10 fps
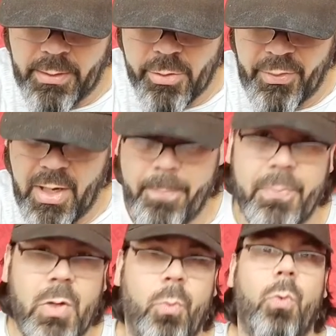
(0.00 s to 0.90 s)
showing
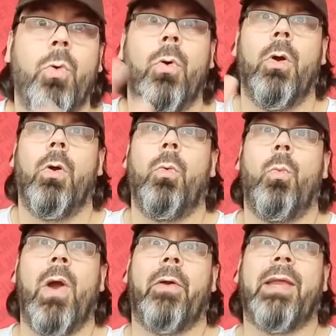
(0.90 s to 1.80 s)
up
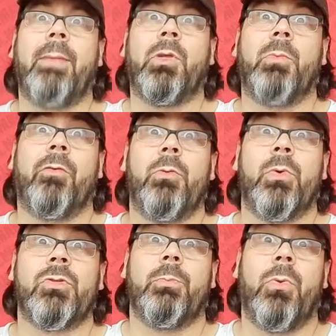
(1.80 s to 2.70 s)
where Captain Marvel
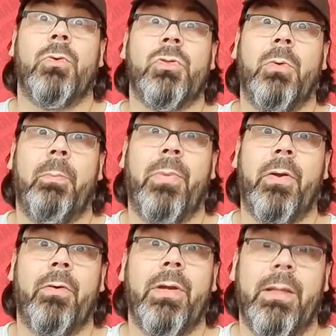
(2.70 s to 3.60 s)
was supposed to
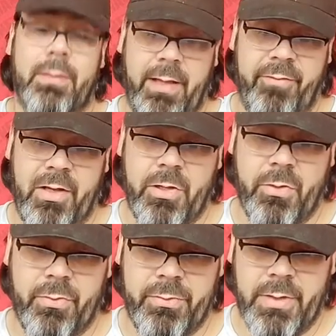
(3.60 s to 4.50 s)
appear in
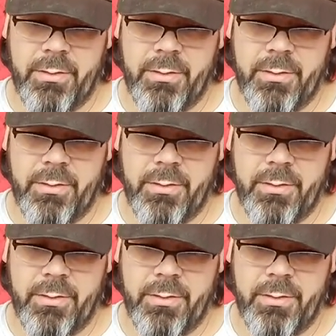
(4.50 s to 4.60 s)
Avengers.